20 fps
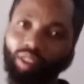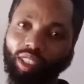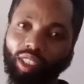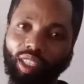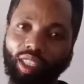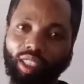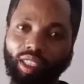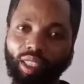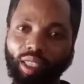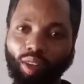
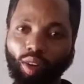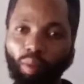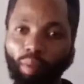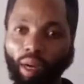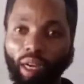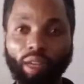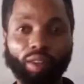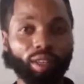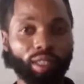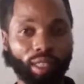See, it's a
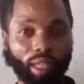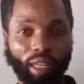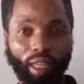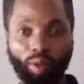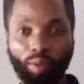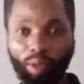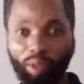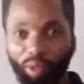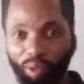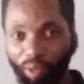number greater
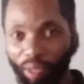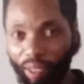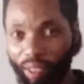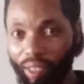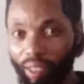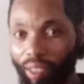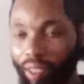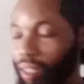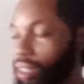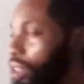than 1
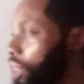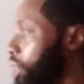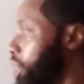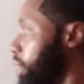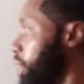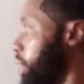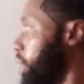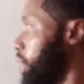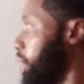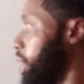already.
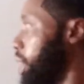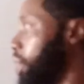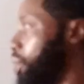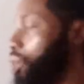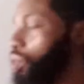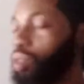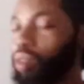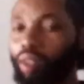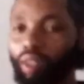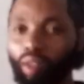
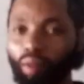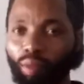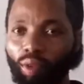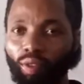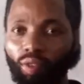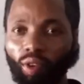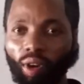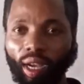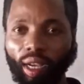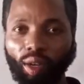Now,
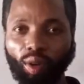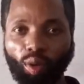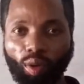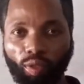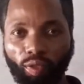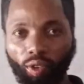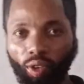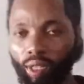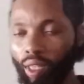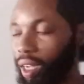before I go
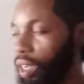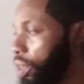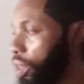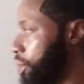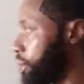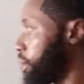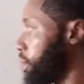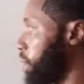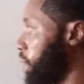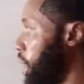further,
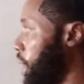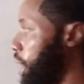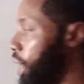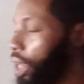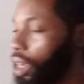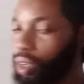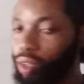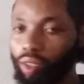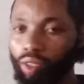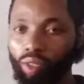I'd
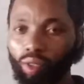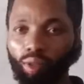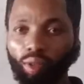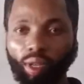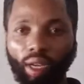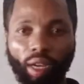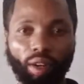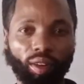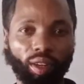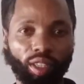like us to
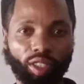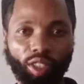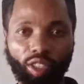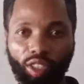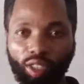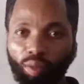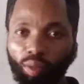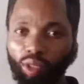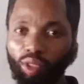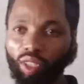look at the
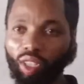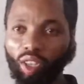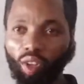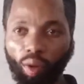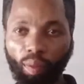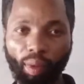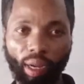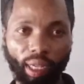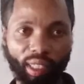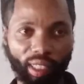relationship between
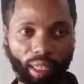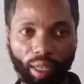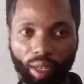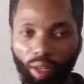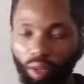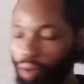numbers and